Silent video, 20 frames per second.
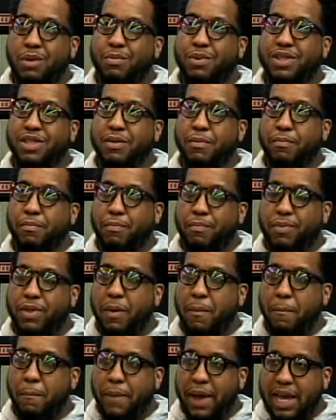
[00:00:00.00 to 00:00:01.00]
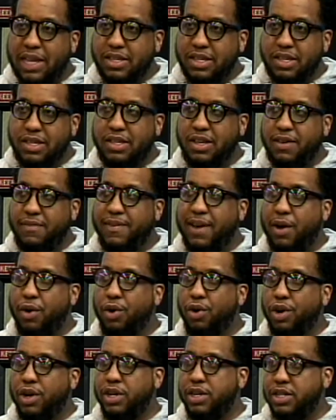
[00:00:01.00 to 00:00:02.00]
But the basis of
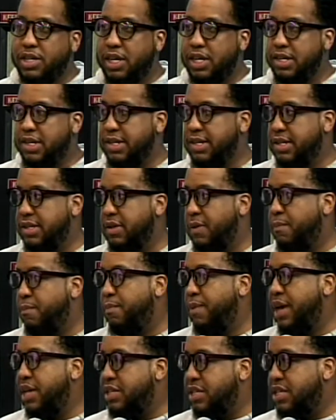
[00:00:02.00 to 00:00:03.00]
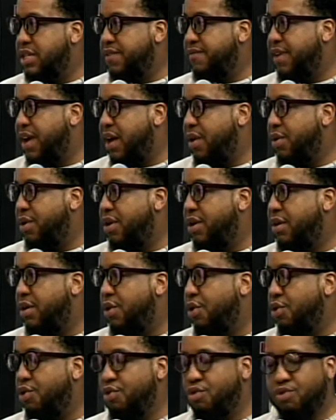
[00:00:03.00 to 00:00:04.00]
our organization, the basis of our
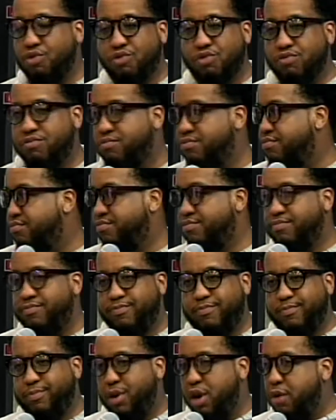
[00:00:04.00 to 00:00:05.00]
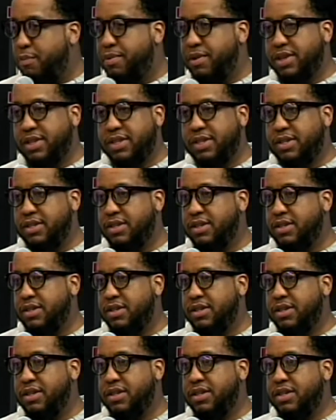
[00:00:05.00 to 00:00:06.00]
whole purpose
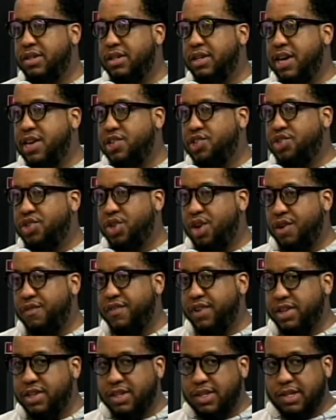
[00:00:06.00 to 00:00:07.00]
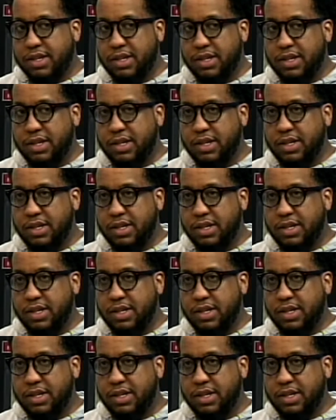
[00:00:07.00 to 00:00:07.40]
is service.